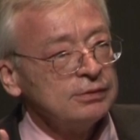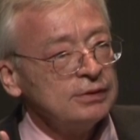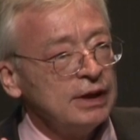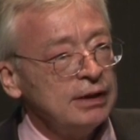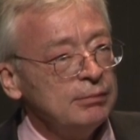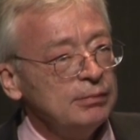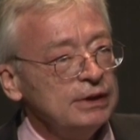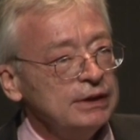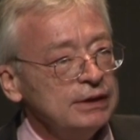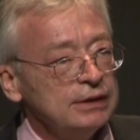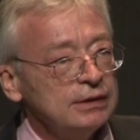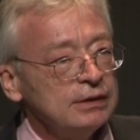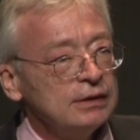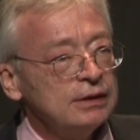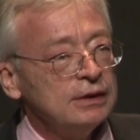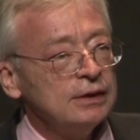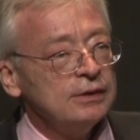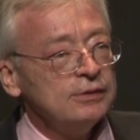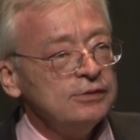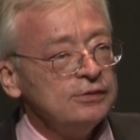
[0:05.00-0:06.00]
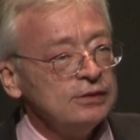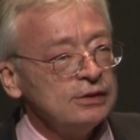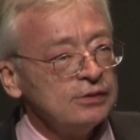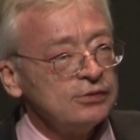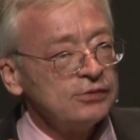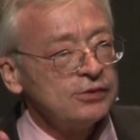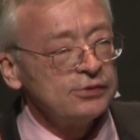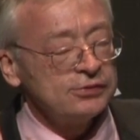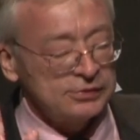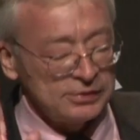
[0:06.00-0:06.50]
namely the
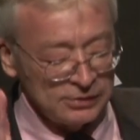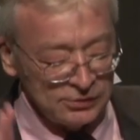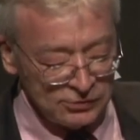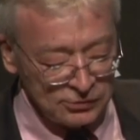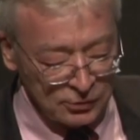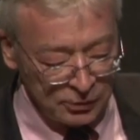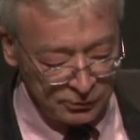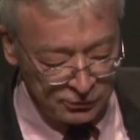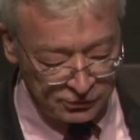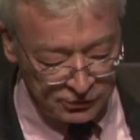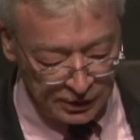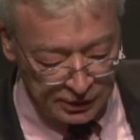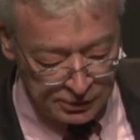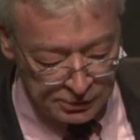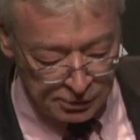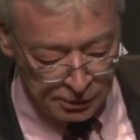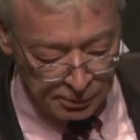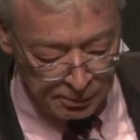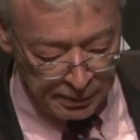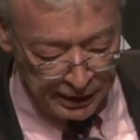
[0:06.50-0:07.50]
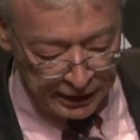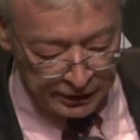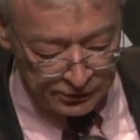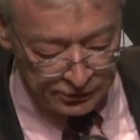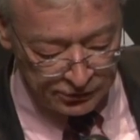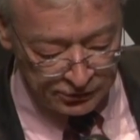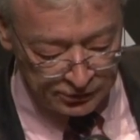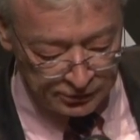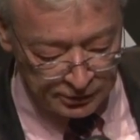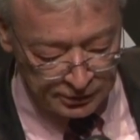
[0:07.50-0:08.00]
existence of central
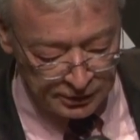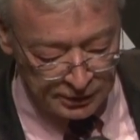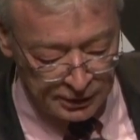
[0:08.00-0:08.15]
banks